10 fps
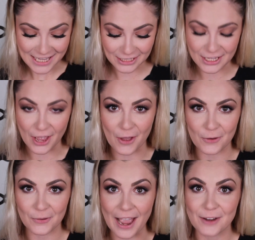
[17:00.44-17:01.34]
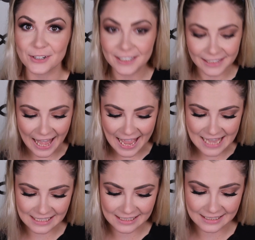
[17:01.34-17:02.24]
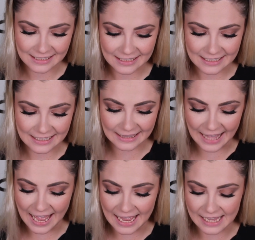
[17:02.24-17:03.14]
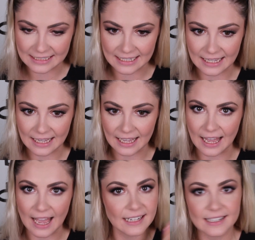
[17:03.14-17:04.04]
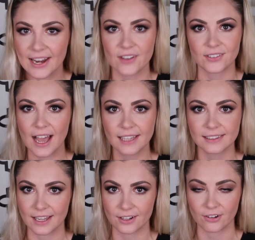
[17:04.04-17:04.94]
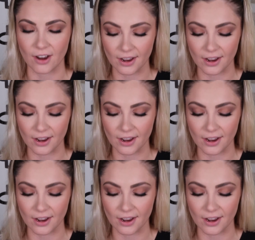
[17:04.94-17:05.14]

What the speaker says: so I realized that I didn't have highlighter